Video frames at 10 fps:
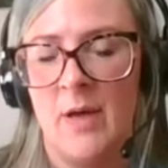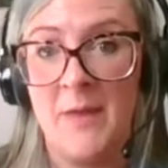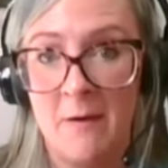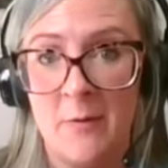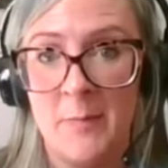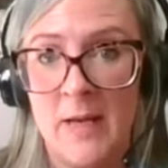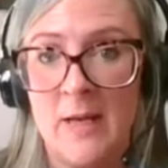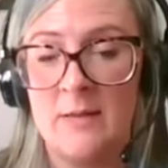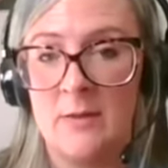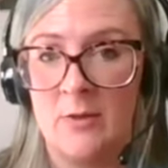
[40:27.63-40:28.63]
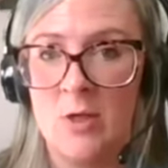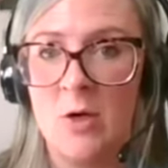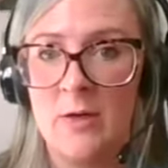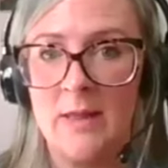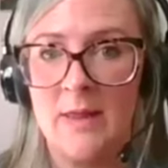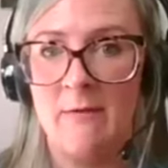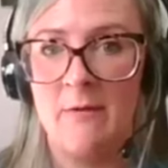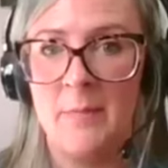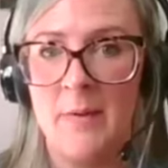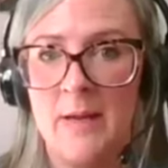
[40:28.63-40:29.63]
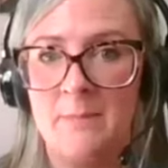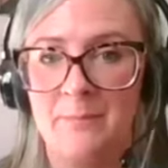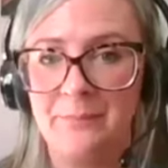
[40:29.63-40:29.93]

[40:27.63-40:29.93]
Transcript: therapy, so talking therapy,